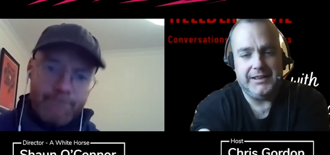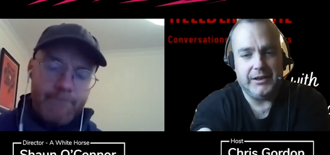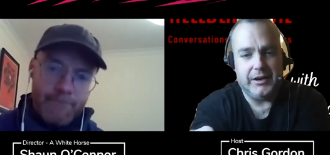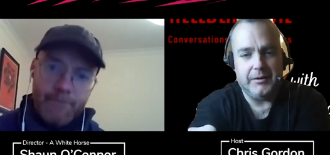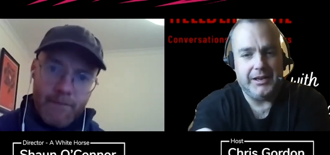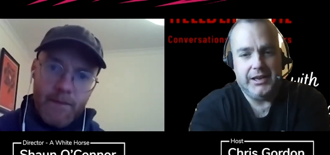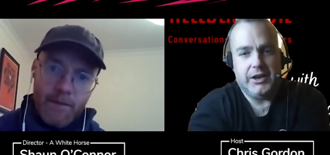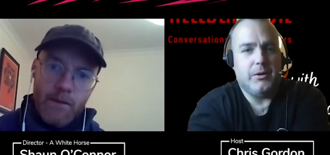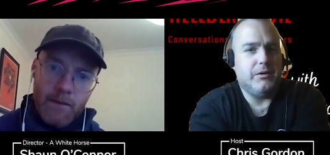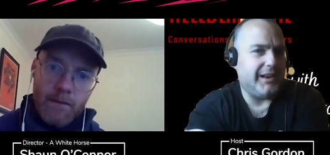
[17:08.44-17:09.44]
Speaker 1: of
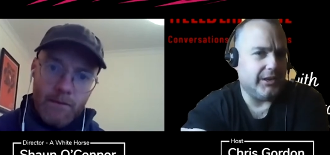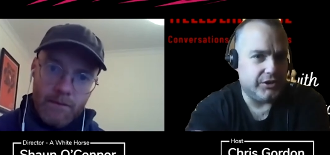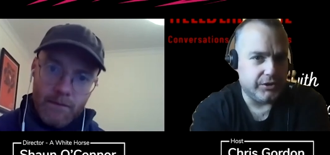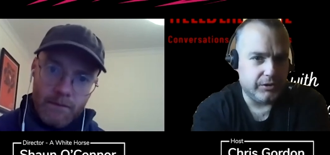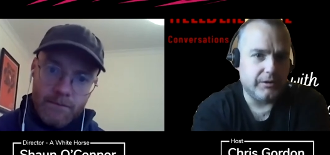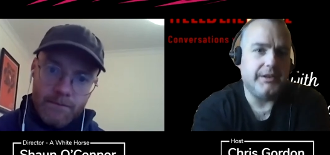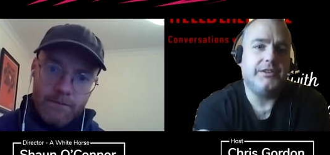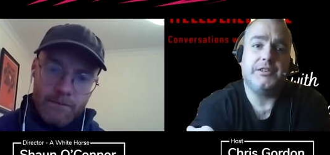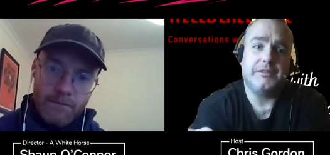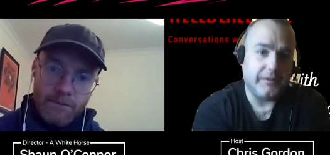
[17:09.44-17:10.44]
Alan Turing and
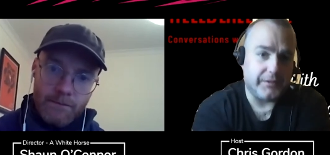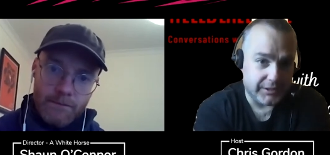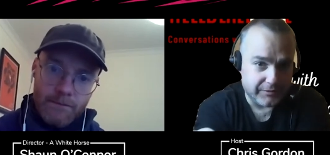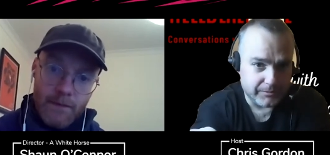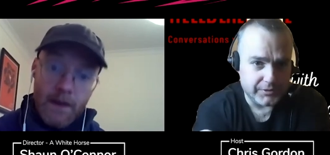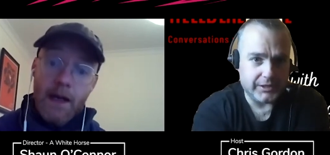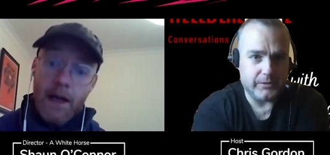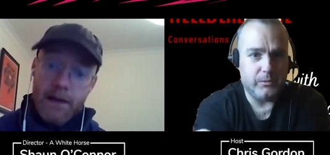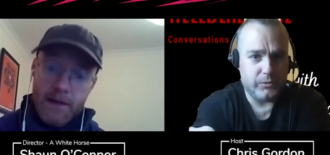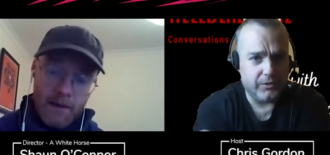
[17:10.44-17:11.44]
stuff, obviously from the yes.
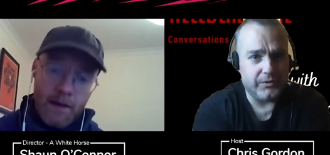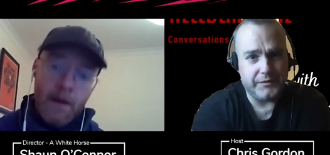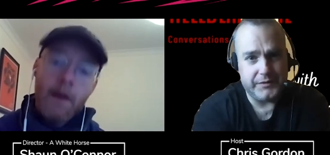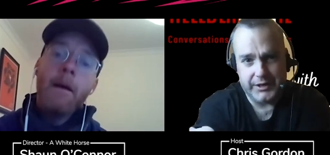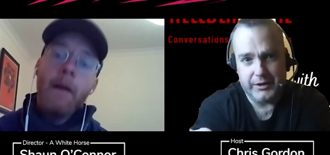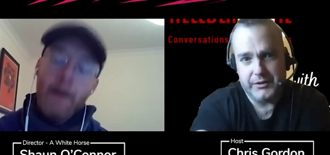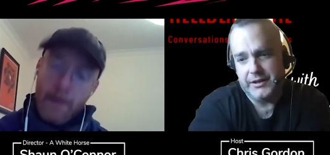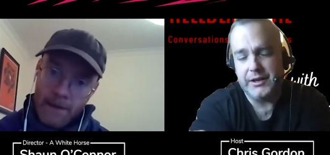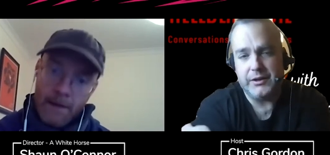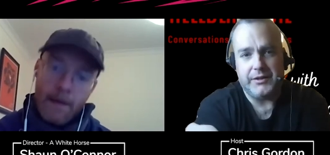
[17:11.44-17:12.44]
Second World War, and
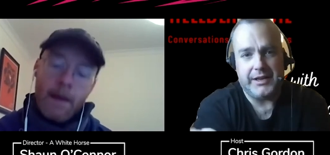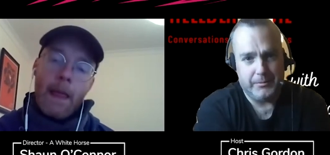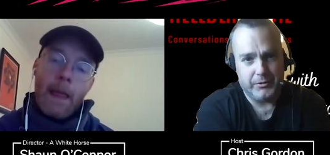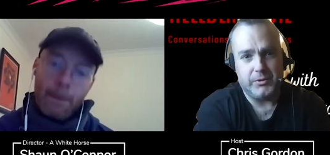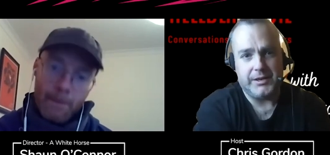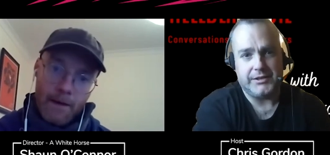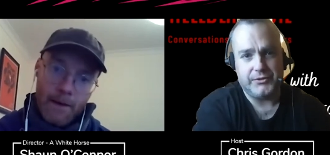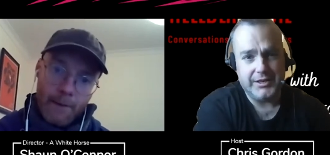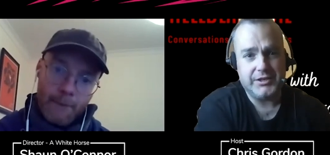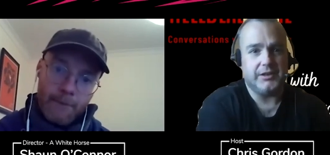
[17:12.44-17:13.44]
the chemical
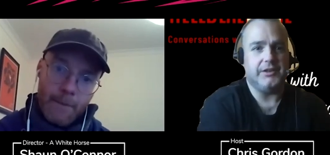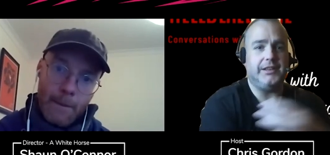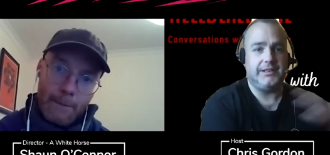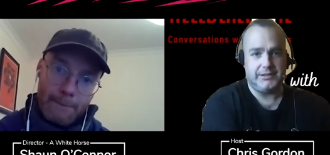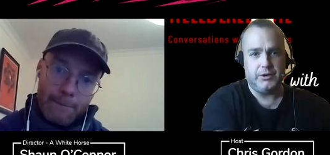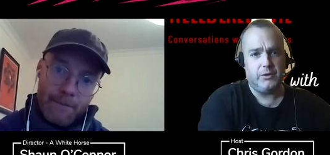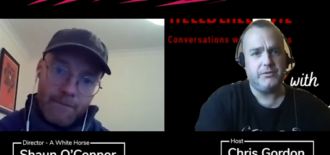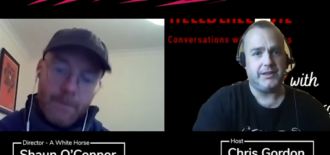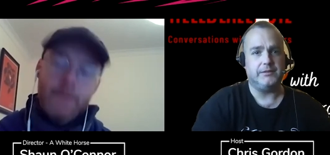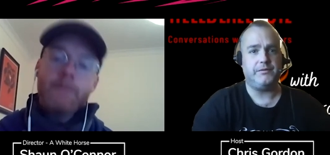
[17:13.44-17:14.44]
castration and things,
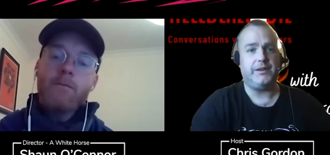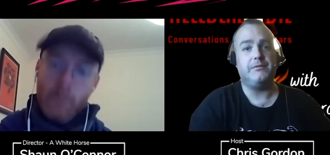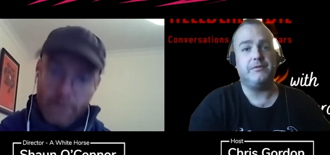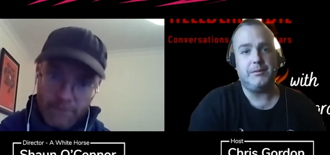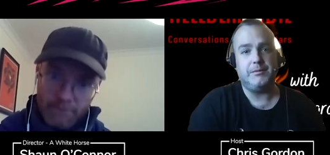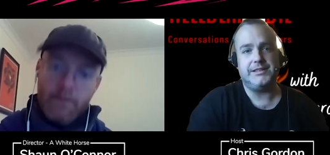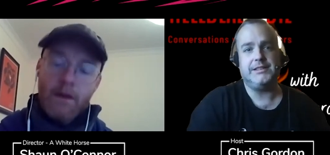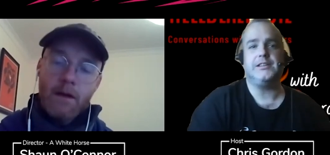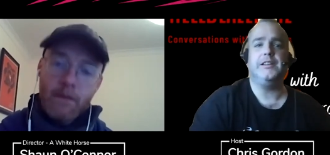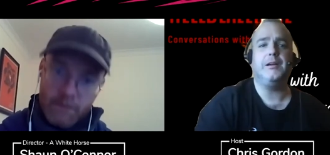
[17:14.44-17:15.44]
famous
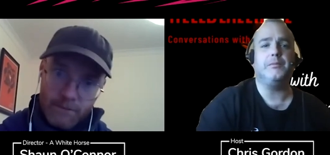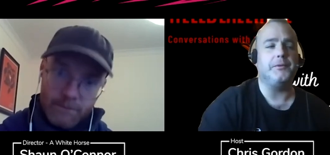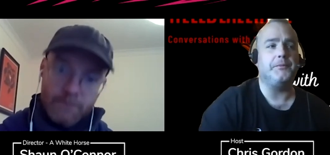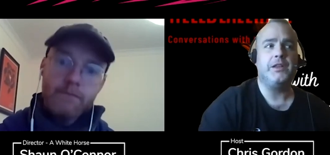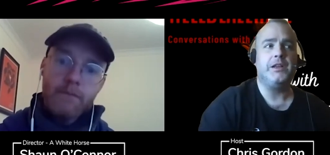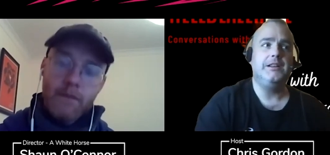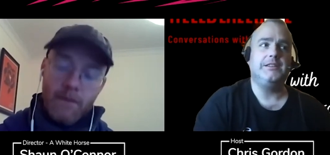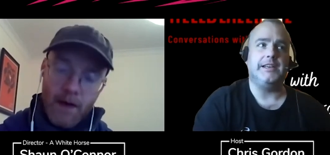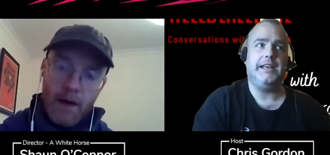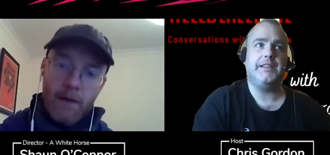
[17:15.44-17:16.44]
things like that. But yeah.
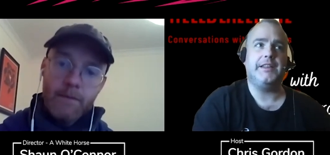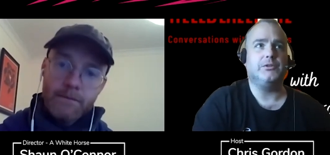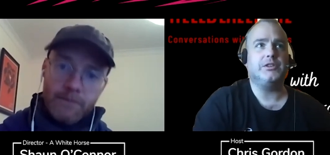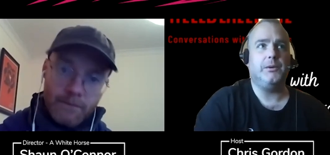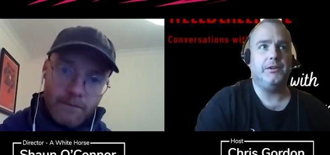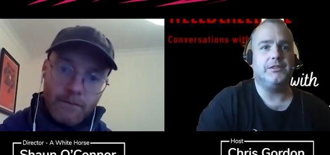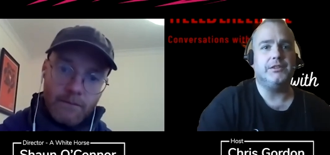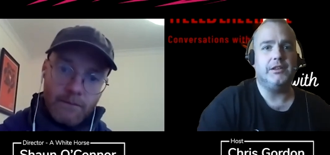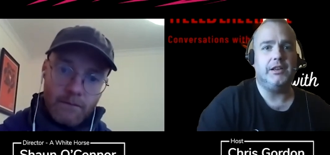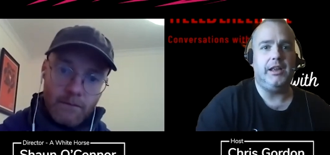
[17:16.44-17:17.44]
to hear that it was going on